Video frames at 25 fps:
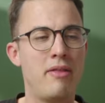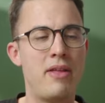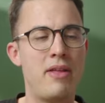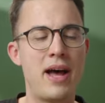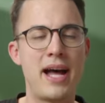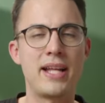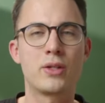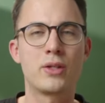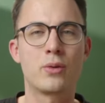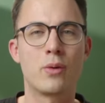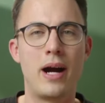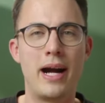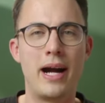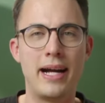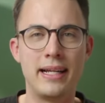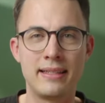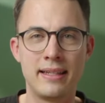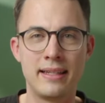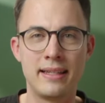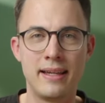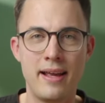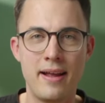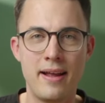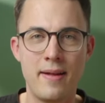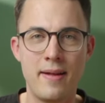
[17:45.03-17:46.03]
that's right.
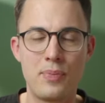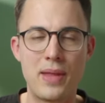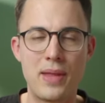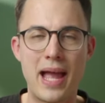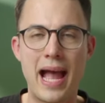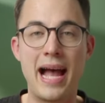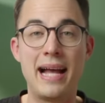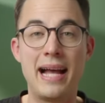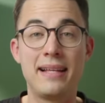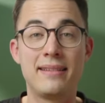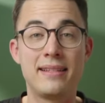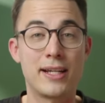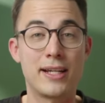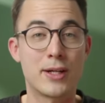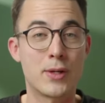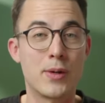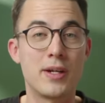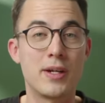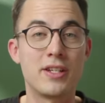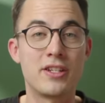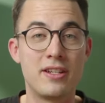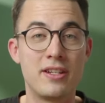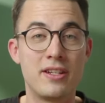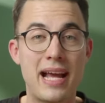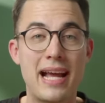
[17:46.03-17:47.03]
As a
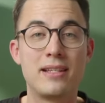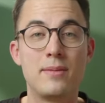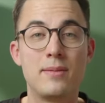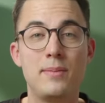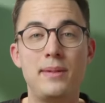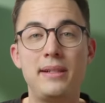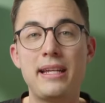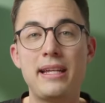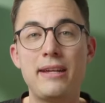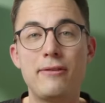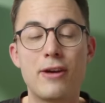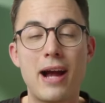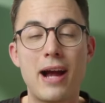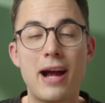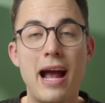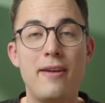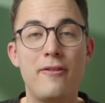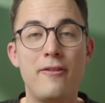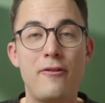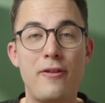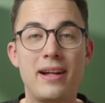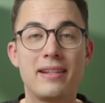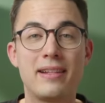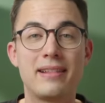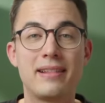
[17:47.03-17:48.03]
Christian, as a believer,
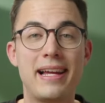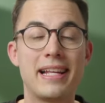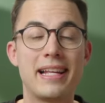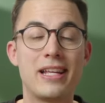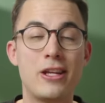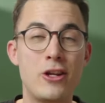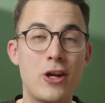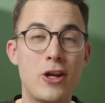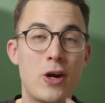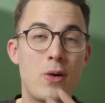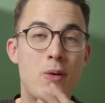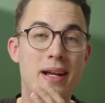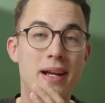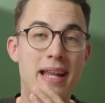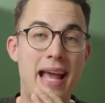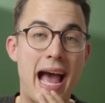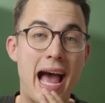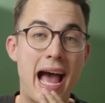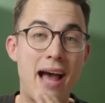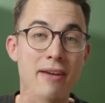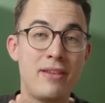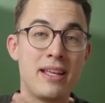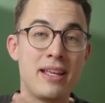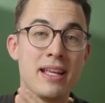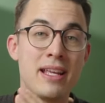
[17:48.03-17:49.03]
I felt like, you know what,
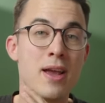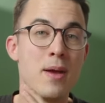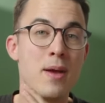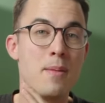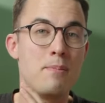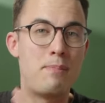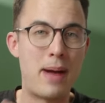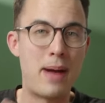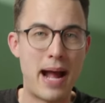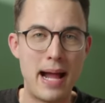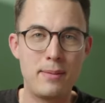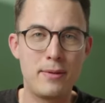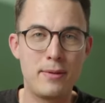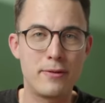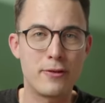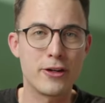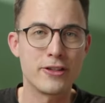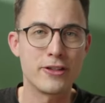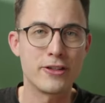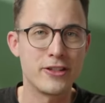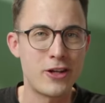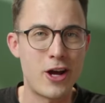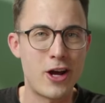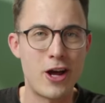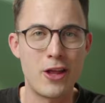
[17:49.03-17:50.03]
having Bible
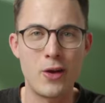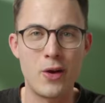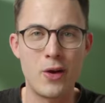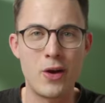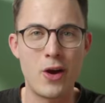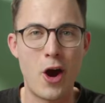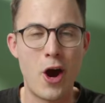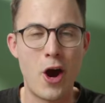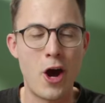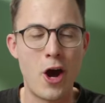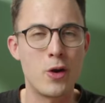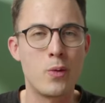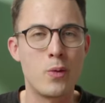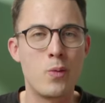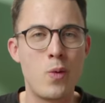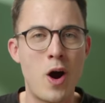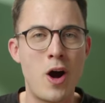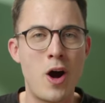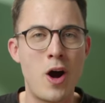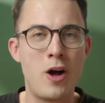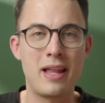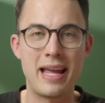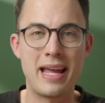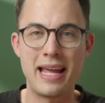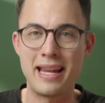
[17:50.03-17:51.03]
verses on a, on a
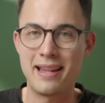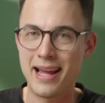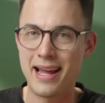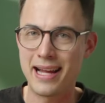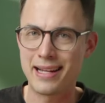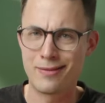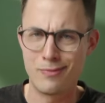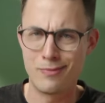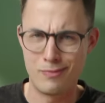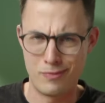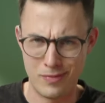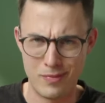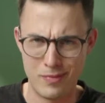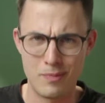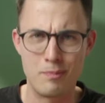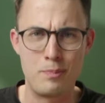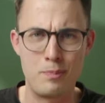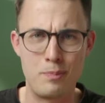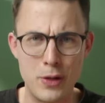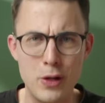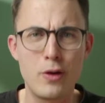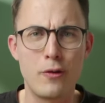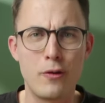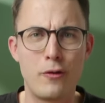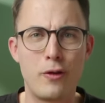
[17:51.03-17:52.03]
wall and like
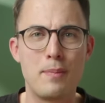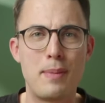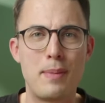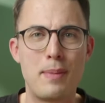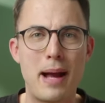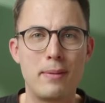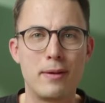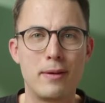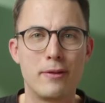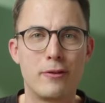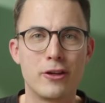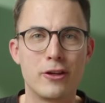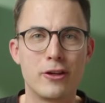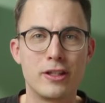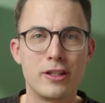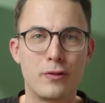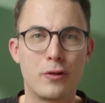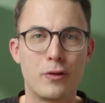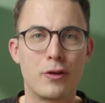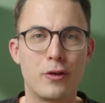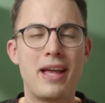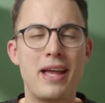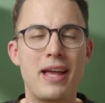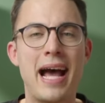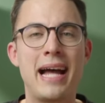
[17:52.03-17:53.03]
beautiful Bible verses
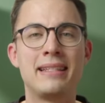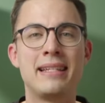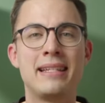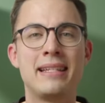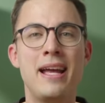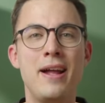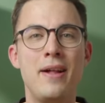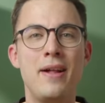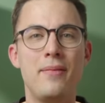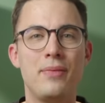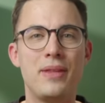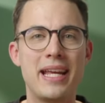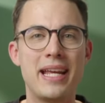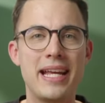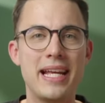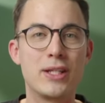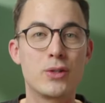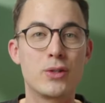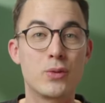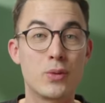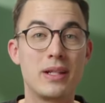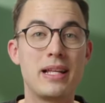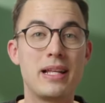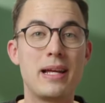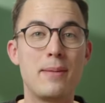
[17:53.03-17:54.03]
for that
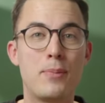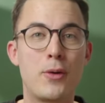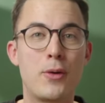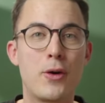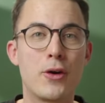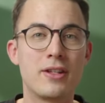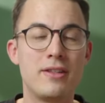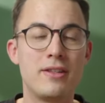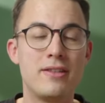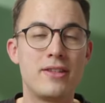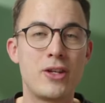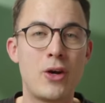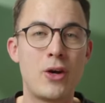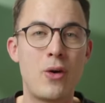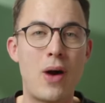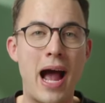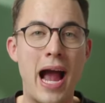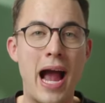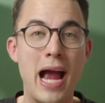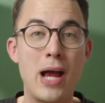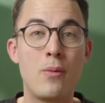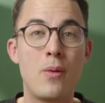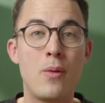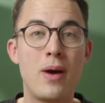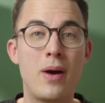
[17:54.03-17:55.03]
is really important. So
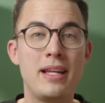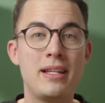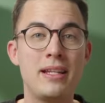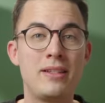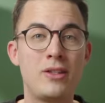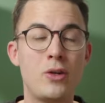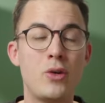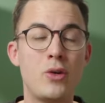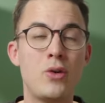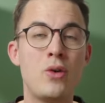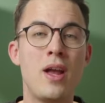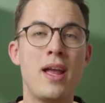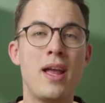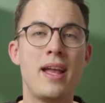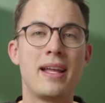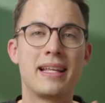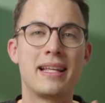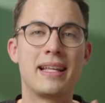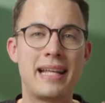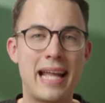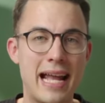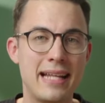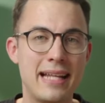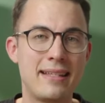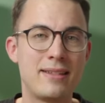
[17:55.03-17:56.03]
I wanted to
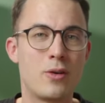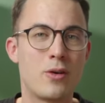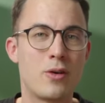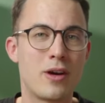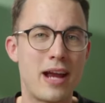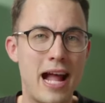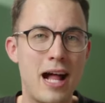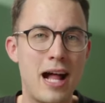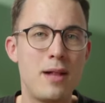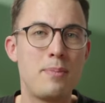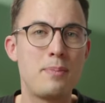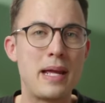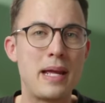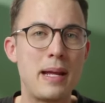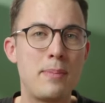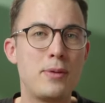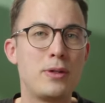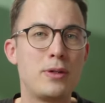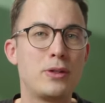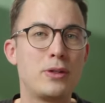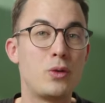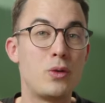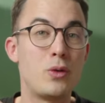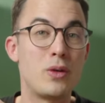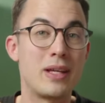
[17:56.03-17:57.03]
get or help
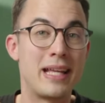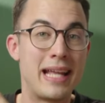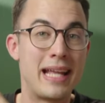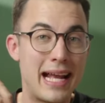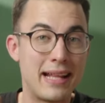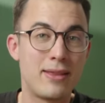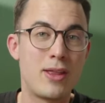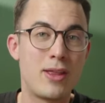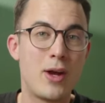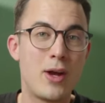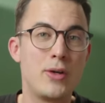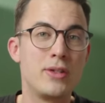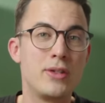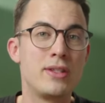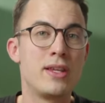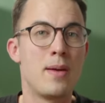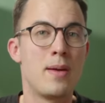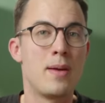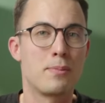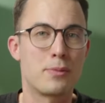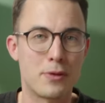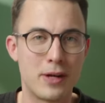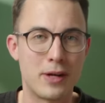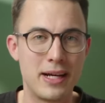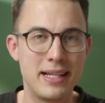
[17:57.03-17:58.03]
people to get those
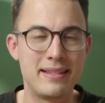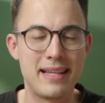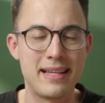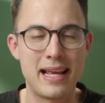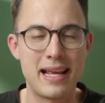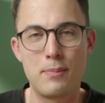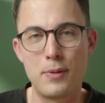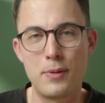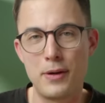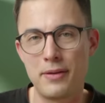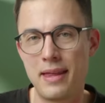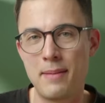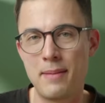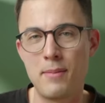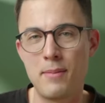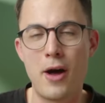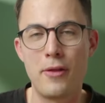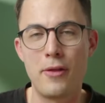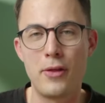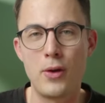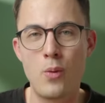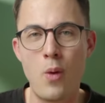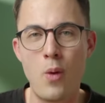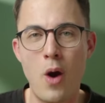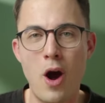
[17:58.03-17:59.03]
prints and put them
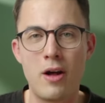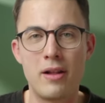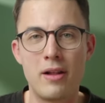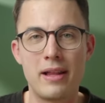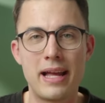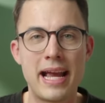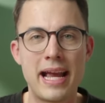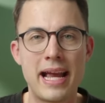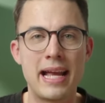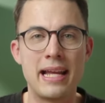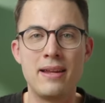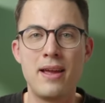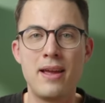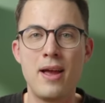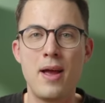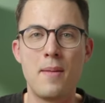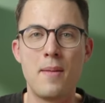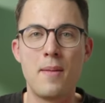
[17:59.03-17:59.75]
on the wall. And